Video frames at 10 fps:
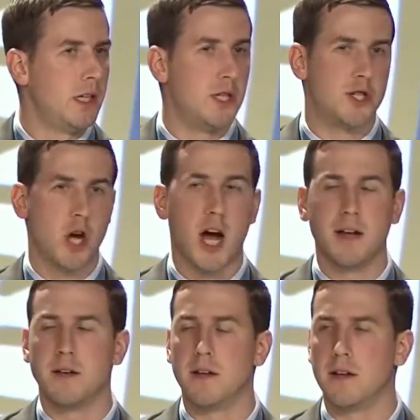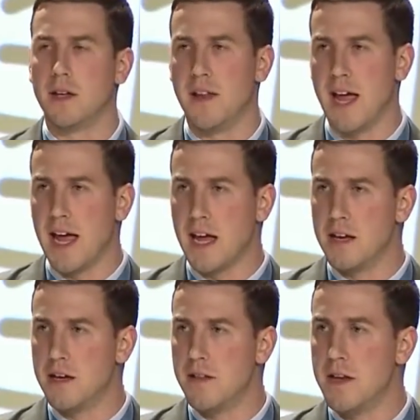he's shot in the
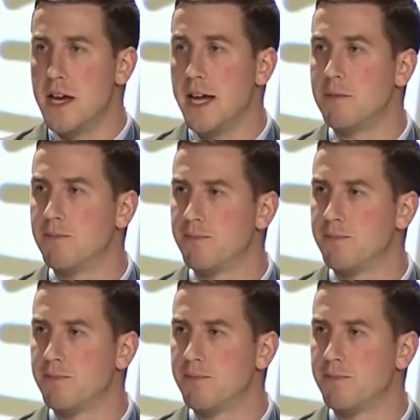hand and in the knee.